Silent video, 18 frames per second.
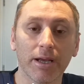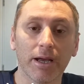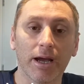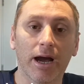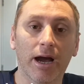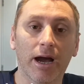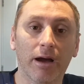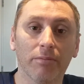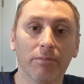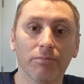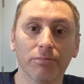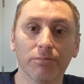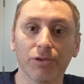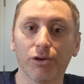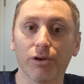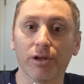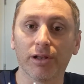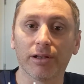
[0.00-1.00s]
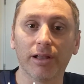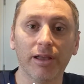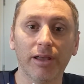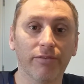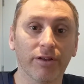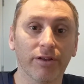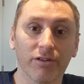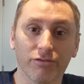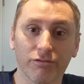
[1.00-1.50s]
You can leave a
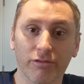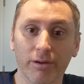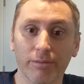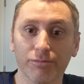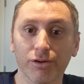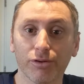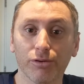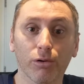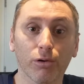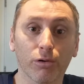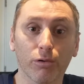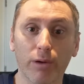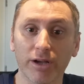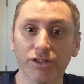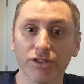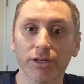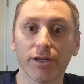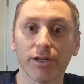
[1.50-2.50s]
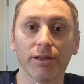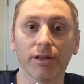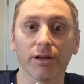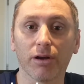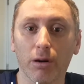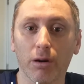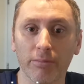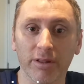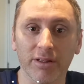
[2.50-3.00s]
description or question in the
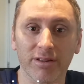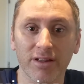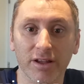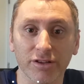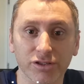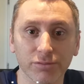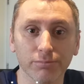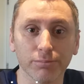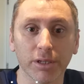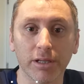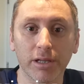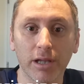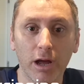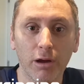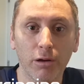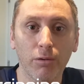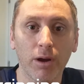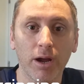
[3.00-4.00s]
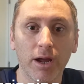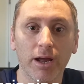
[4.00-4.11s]
comment section below,